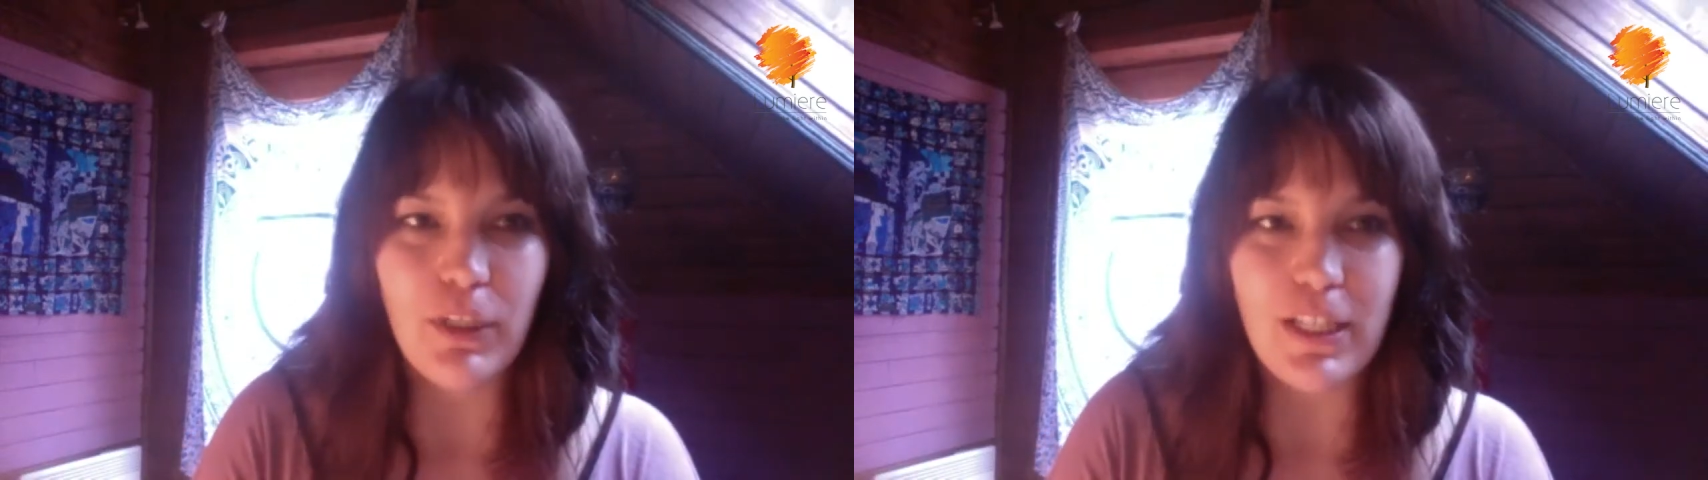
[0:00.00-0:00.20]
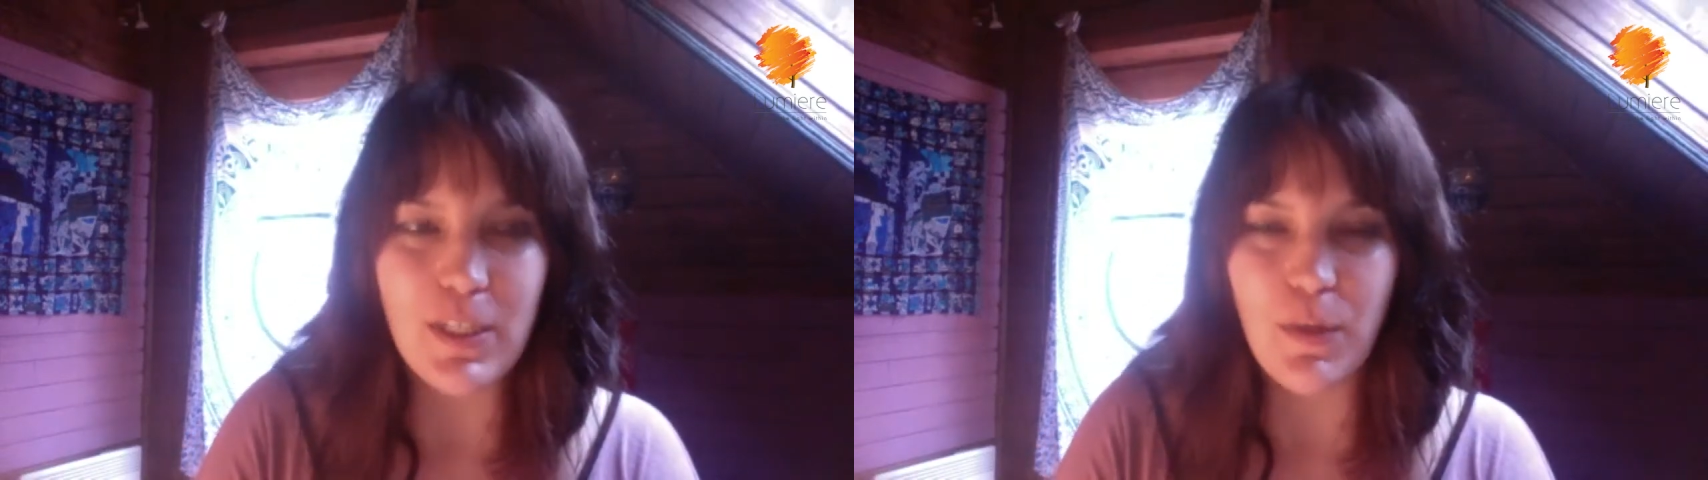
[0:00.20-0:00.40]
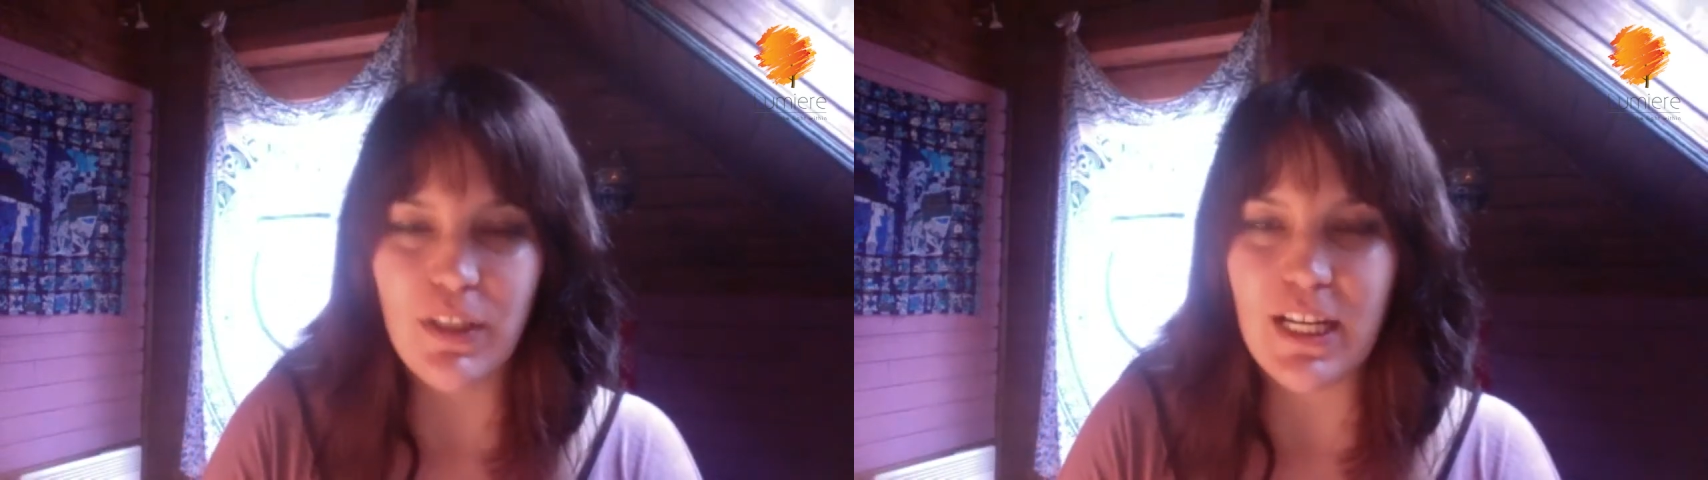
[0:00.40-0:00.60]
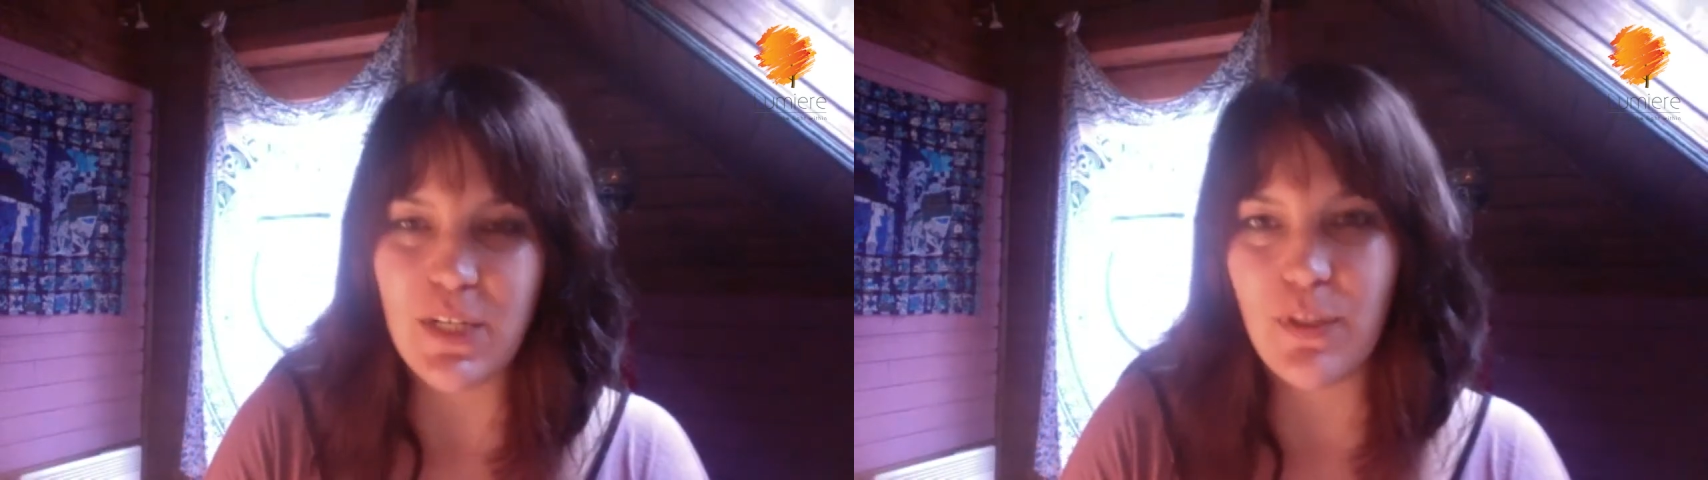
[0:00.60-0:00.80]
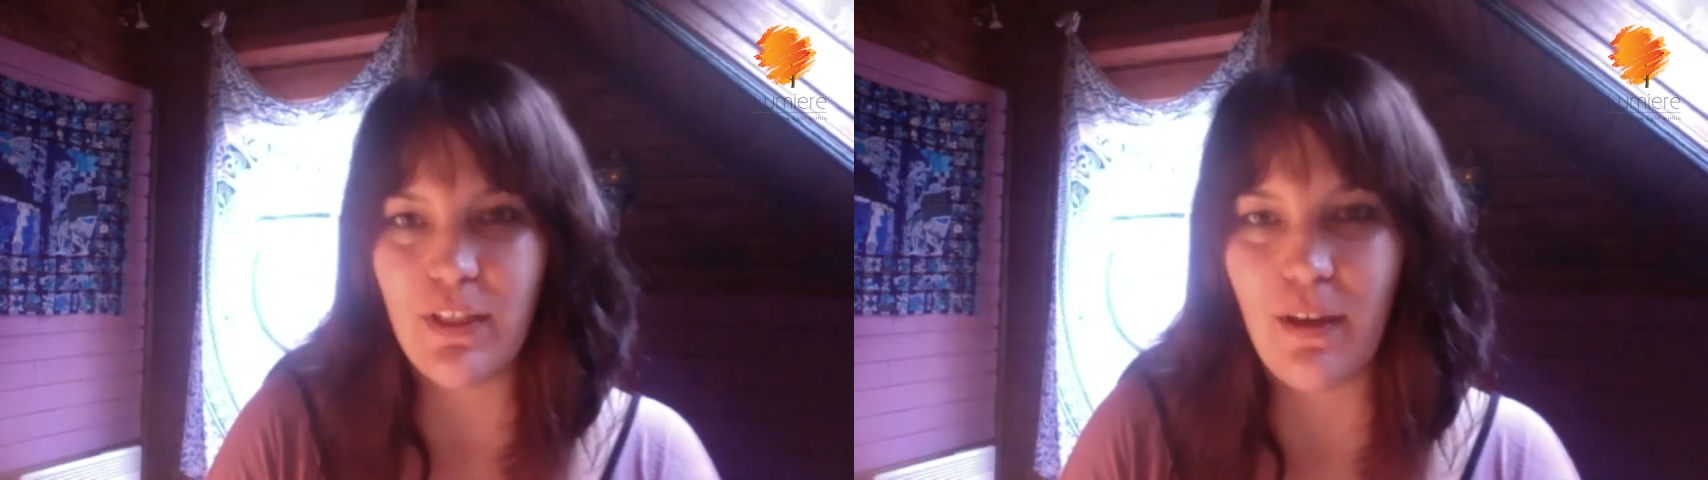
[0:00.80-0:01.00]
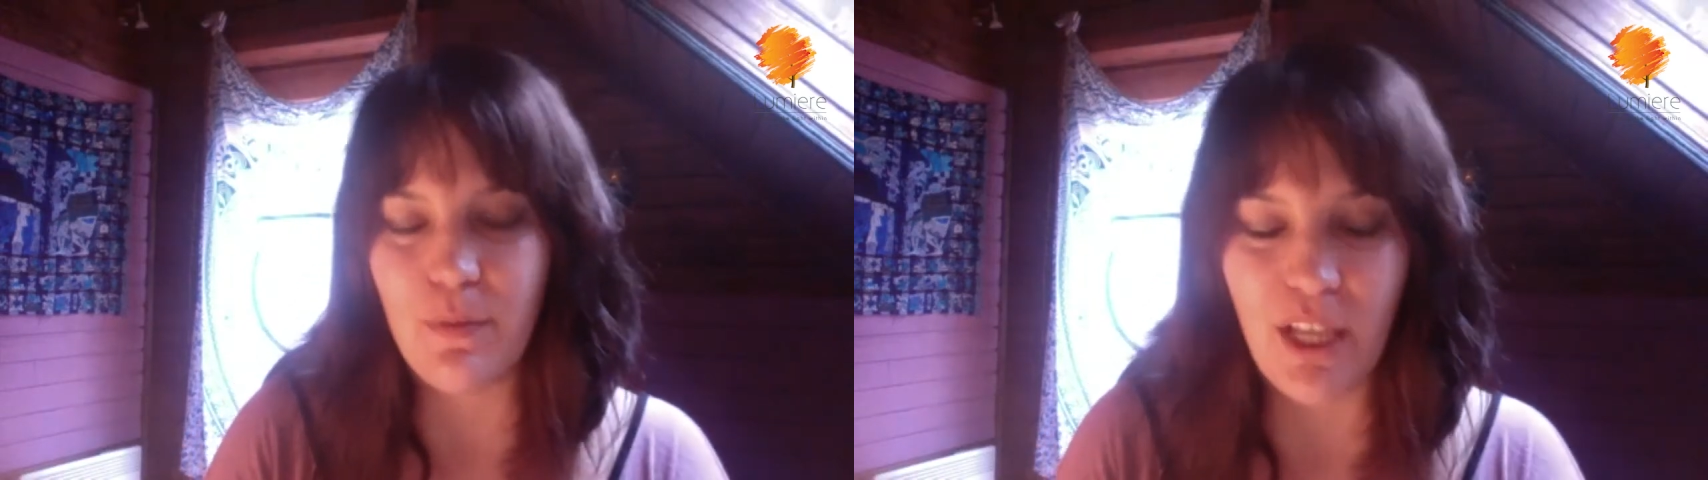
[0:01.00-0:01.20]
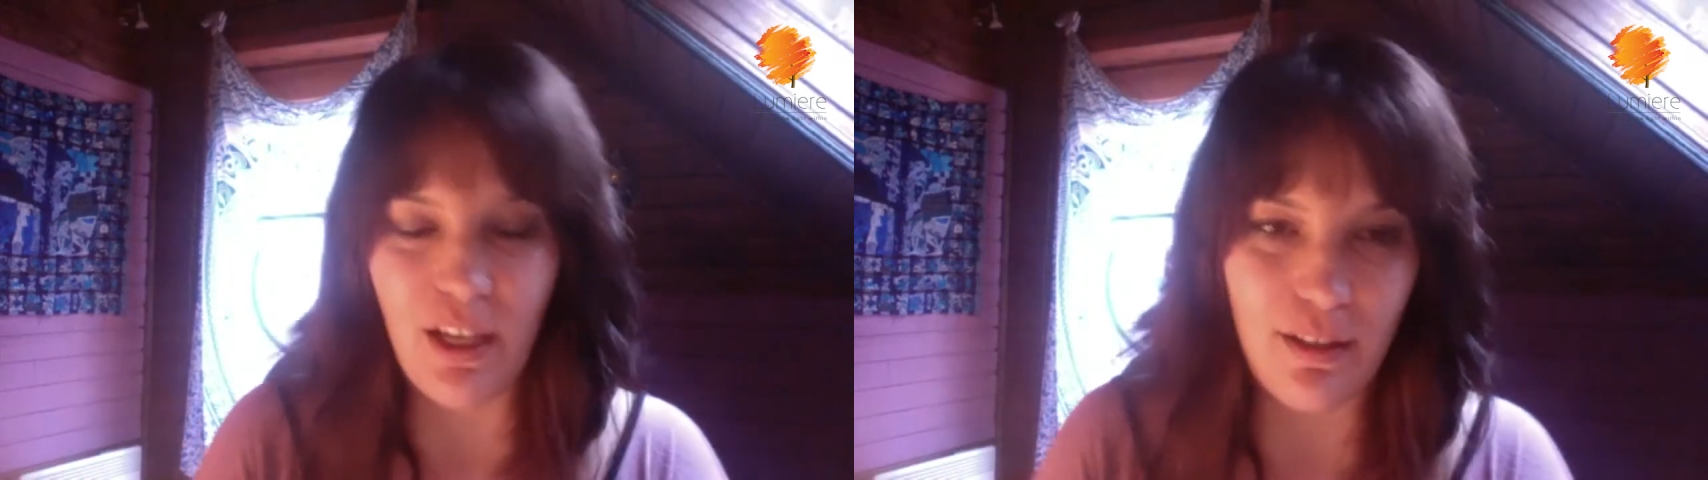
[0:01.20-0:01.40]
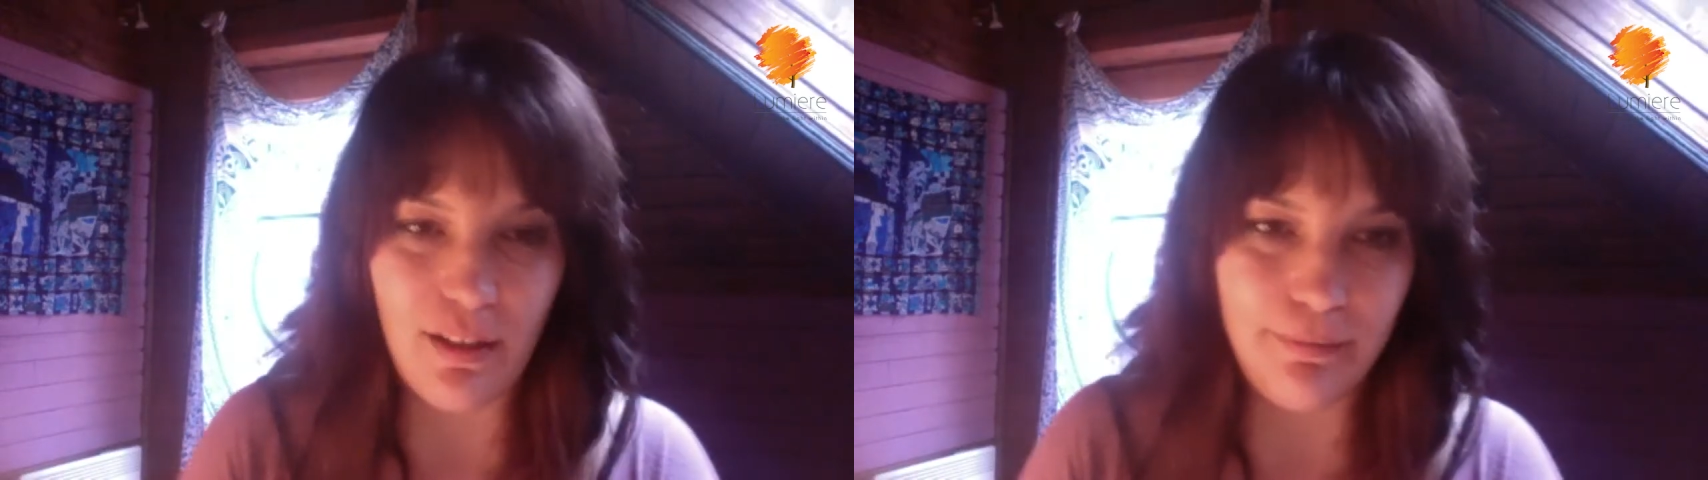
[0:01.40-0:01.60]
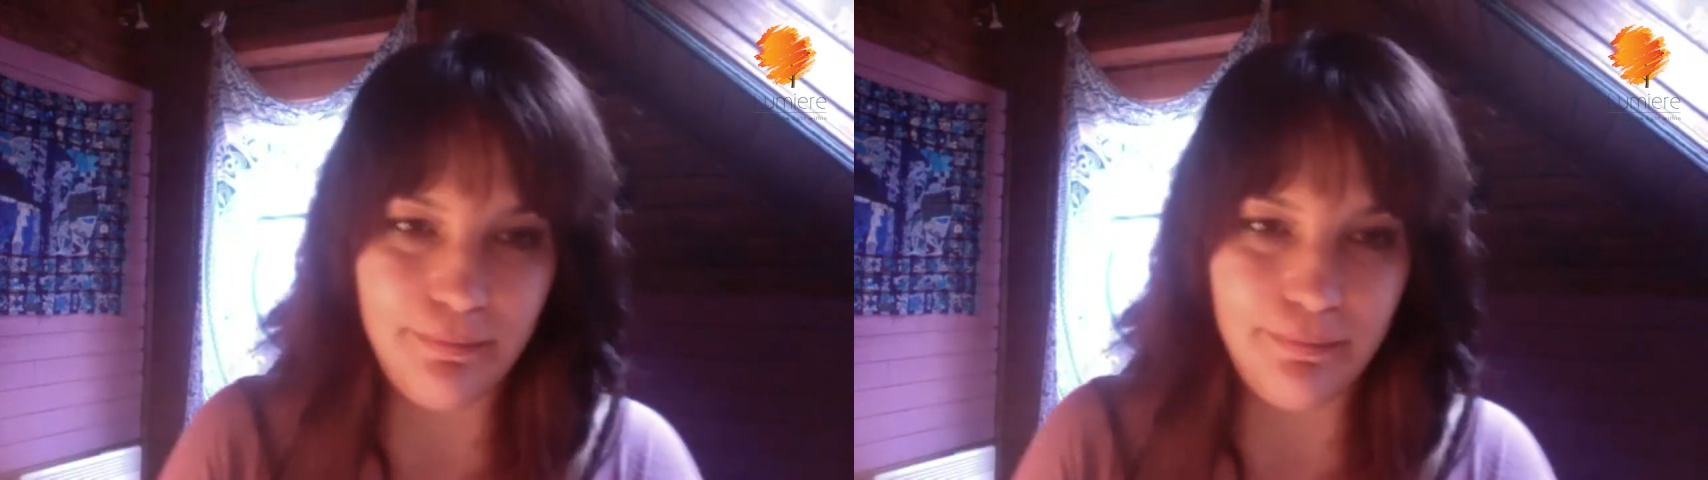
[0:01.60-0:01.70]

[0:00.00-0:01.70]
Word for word: experience when they come together.